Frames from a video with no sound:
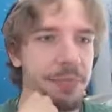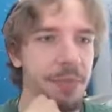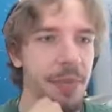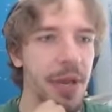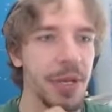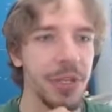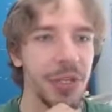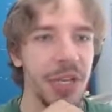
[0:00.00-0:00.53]

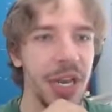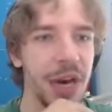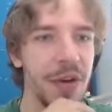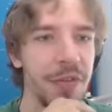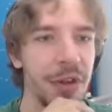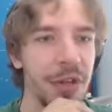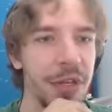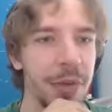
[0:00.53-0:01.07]
I took care of
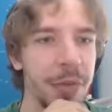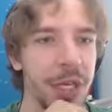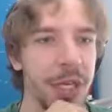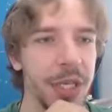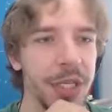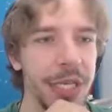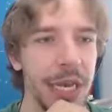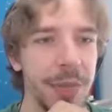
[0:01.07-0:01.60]
all the
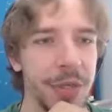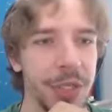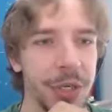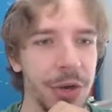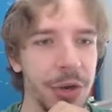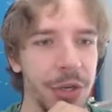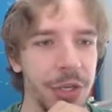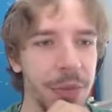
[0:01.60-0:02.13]
immediate damage and
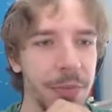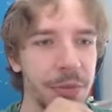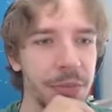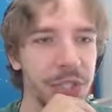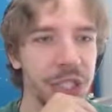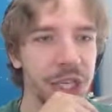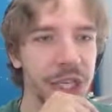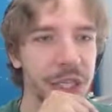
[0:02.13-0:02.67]
hooked up the
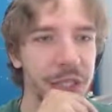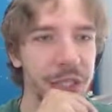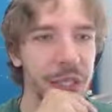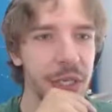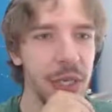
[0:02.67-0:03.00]
machines.